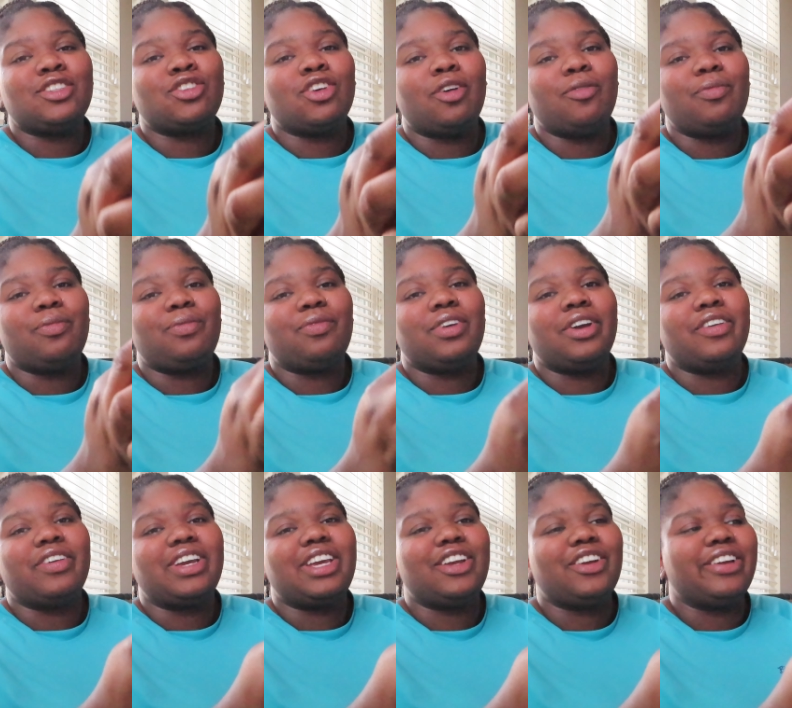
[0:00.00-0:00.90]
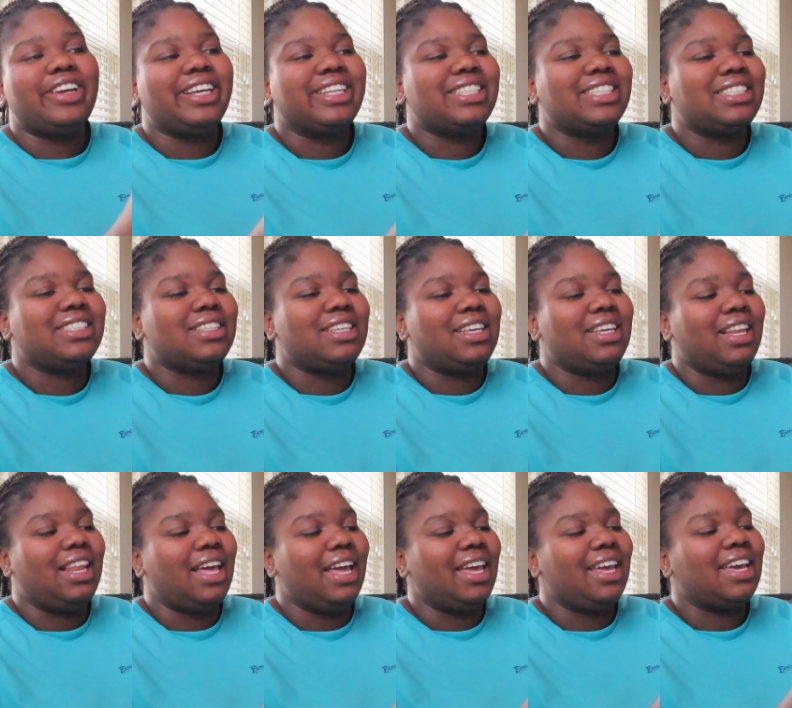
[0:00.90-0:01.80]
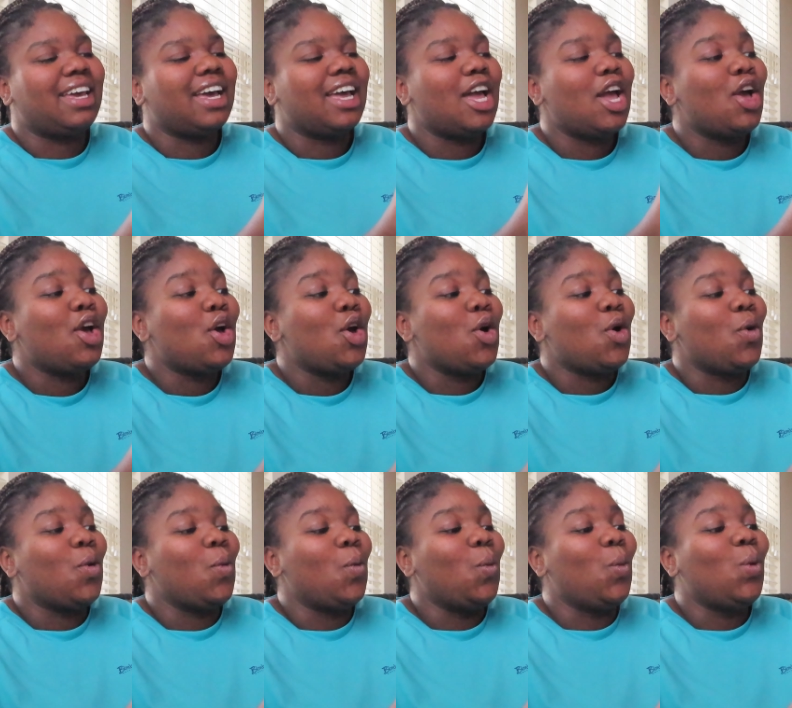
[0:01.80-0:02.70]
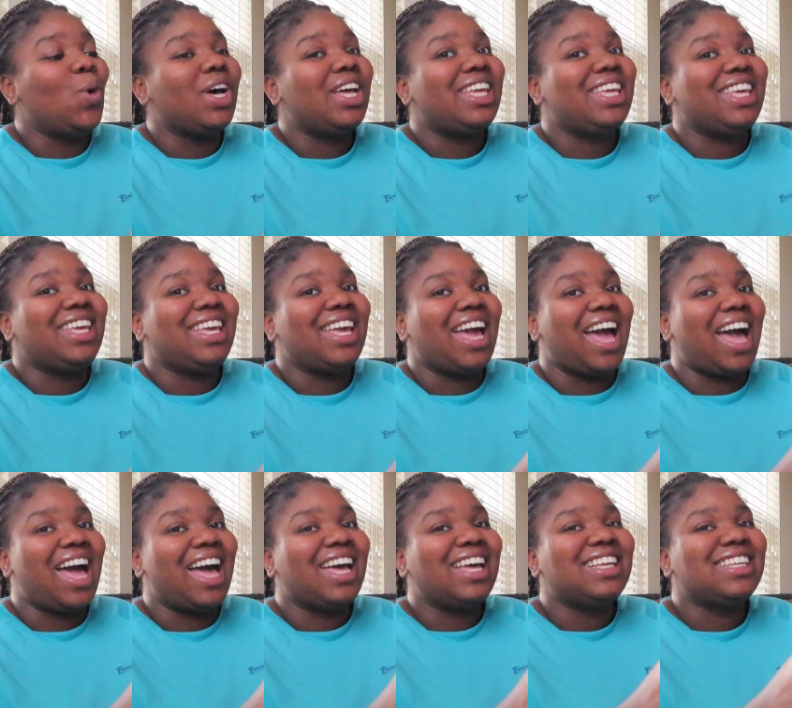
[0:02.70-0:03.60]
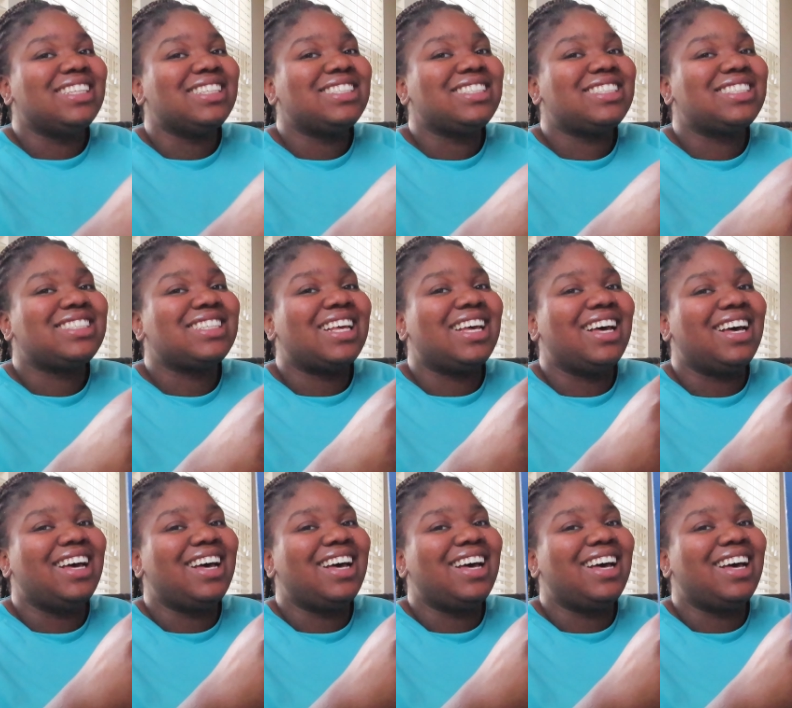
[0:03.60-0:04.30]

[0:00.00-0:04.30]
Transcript: so I'm very curious to see like what he has.